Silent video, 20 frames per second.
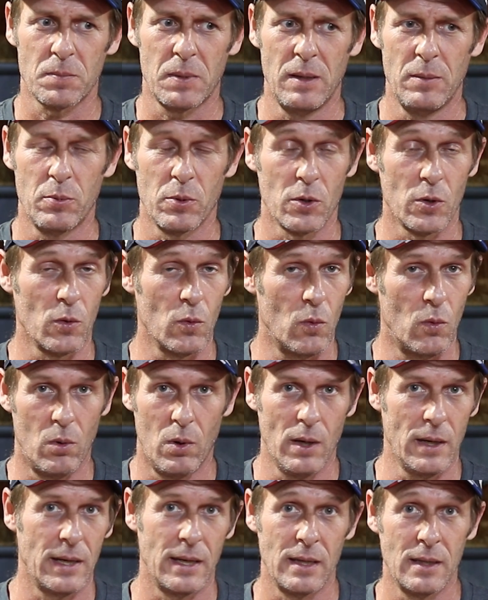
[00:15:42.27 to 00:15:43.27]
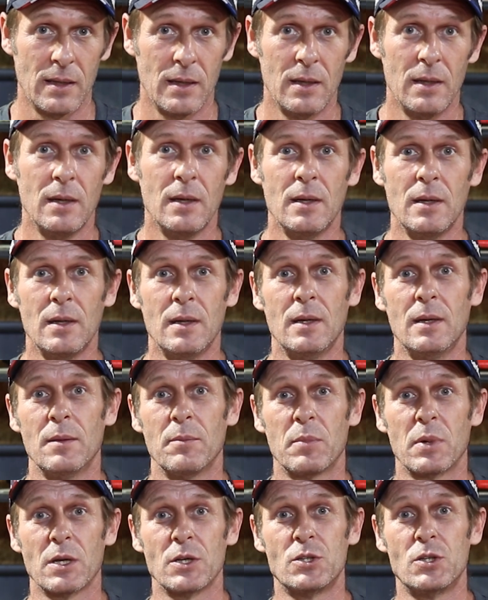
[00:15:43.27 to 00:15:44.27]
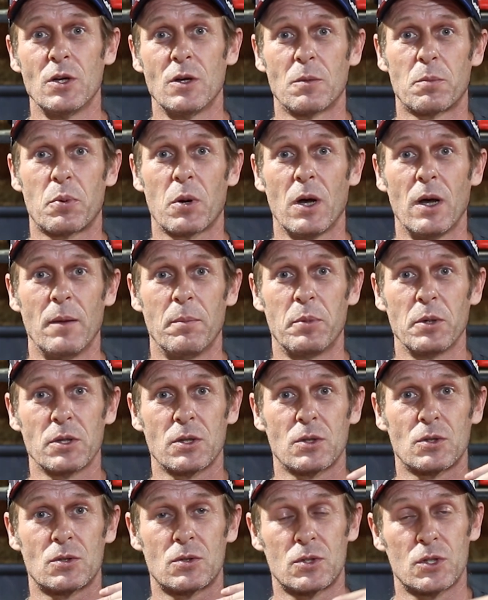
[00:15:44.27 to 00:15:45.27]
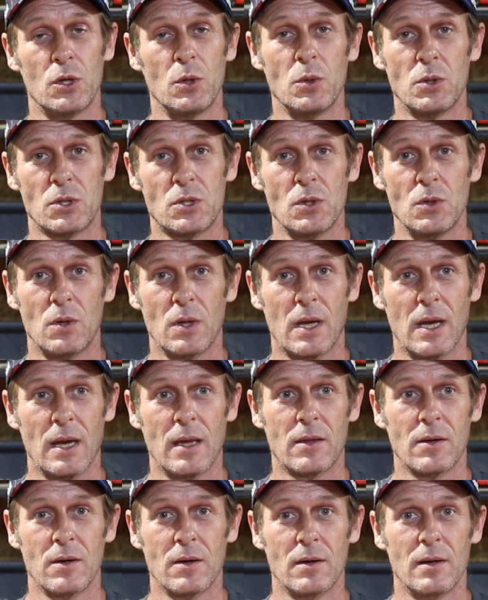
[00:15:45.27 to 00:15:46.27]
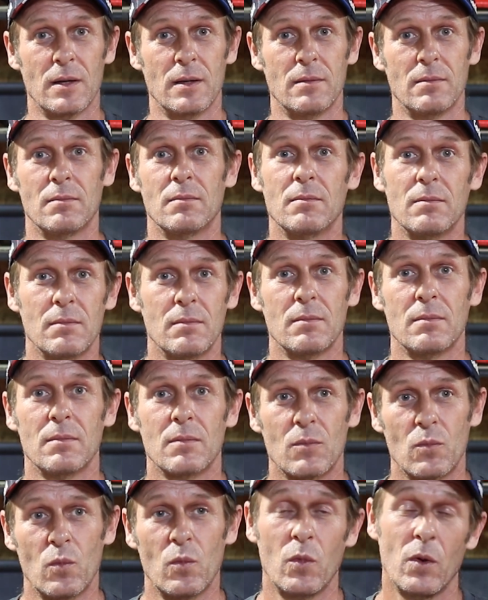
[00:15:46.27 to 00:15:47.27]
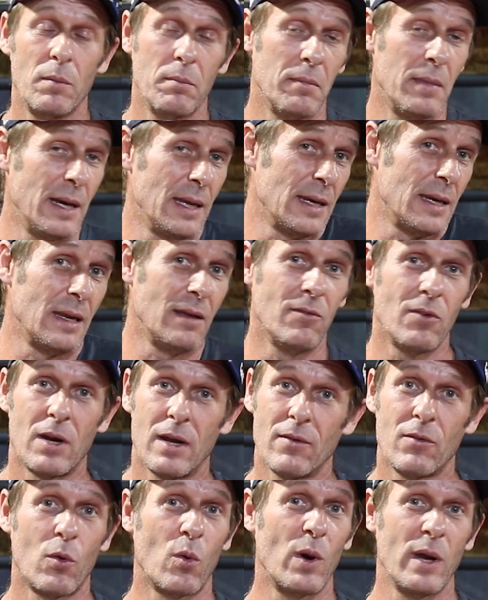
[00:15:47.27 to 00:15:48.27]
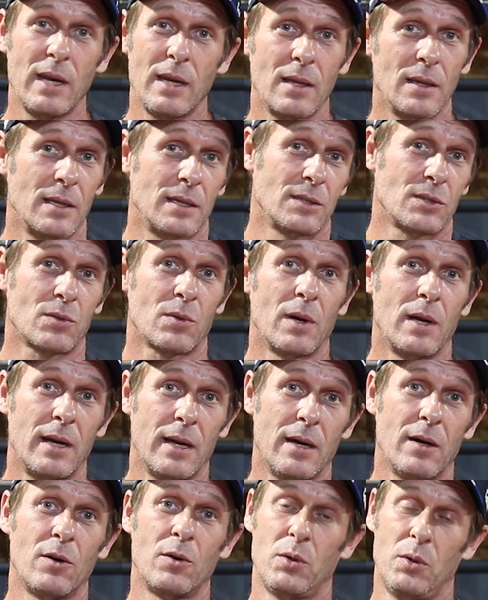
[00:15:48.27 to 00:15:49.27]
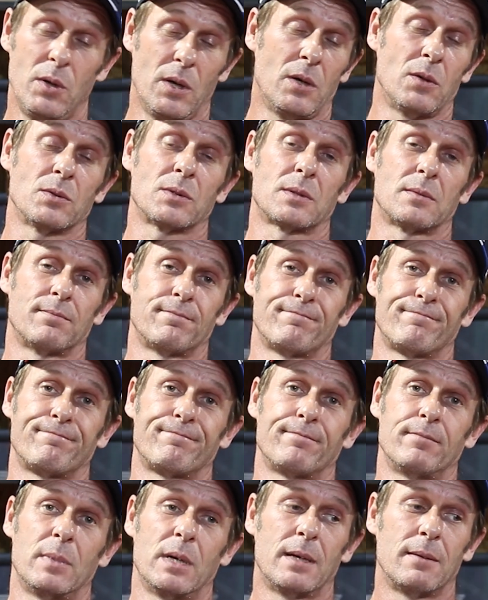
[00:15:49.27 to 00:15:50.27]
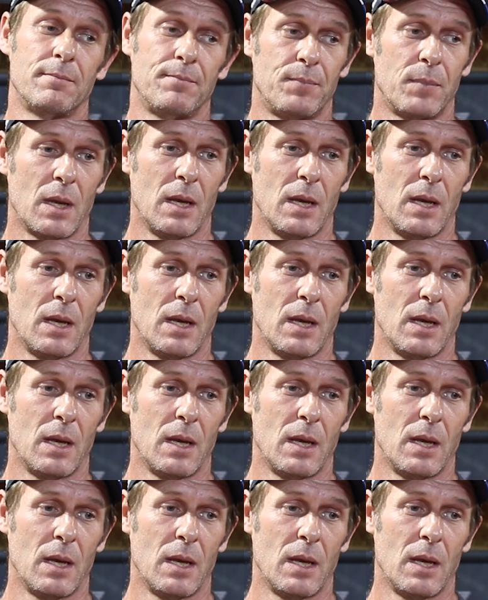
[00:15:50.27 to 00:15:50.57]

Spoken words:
people are wanting, because you could probably put 2 and 2 together and we may not even have a waiting list right now. Who knows? But